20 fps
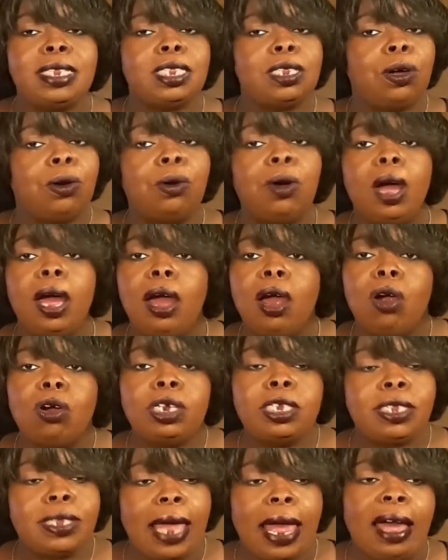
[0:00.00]
So
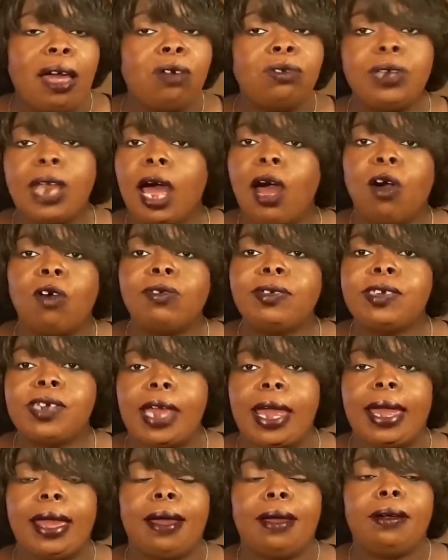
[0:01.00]
sound off,
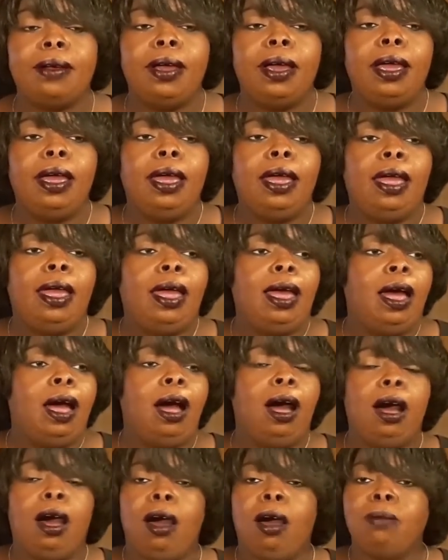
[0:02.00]
child.
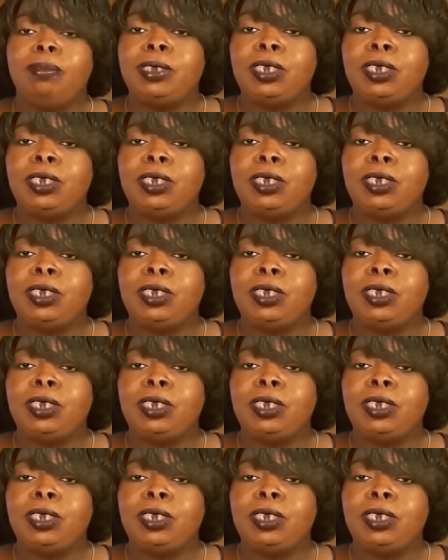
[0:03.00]
Um,